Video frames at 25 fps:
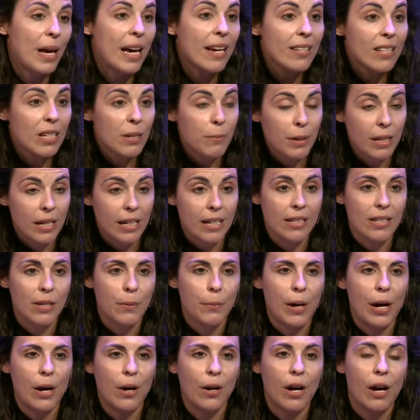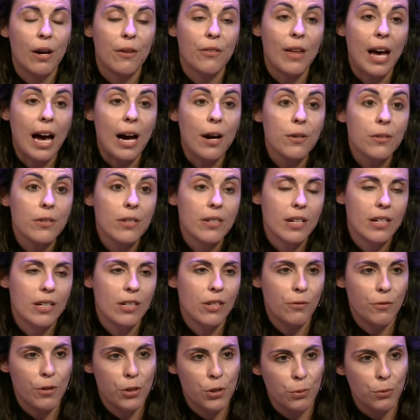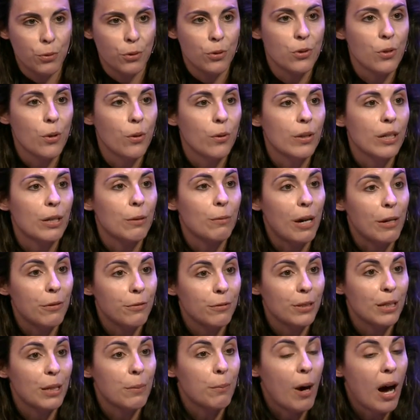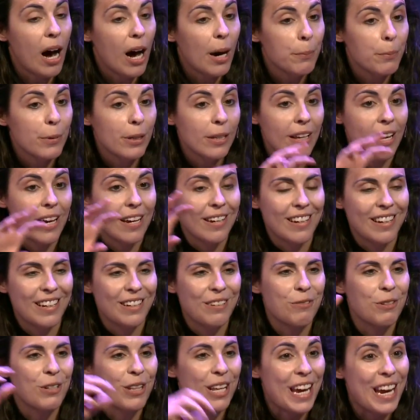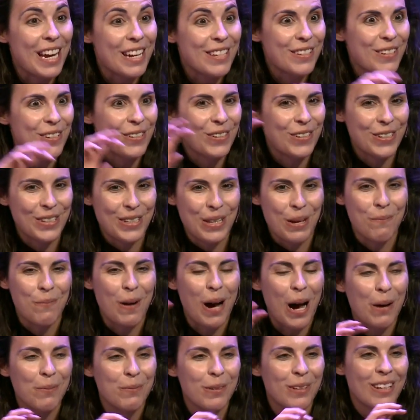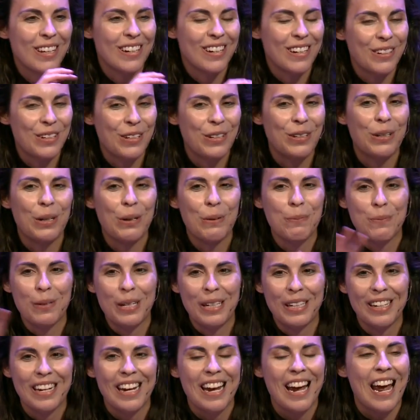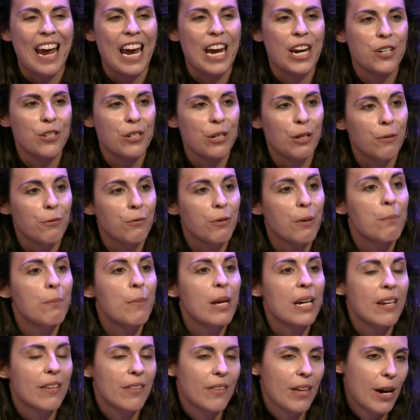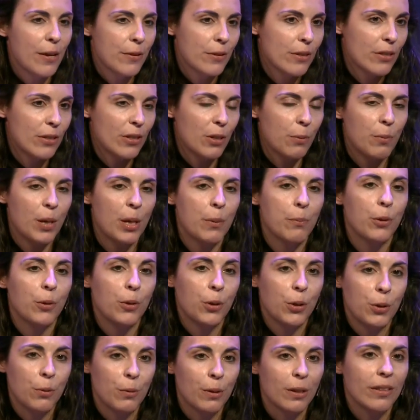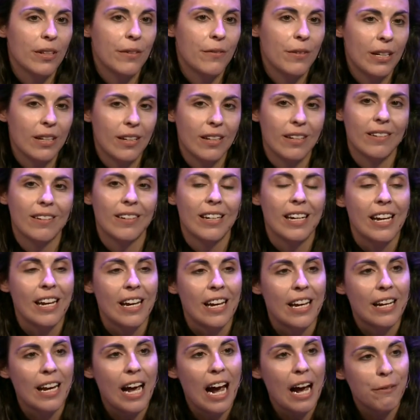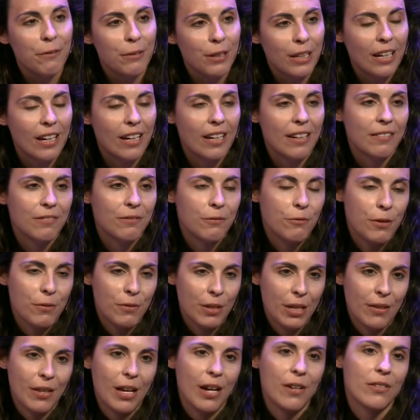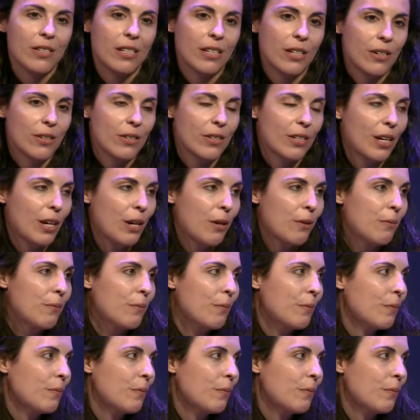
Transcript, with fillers: estimate is about 1,000 individuals only roughly populated, were the ancestors that populated Europe and Asia from many thousands of people who were living in Africa 50,000 years ago.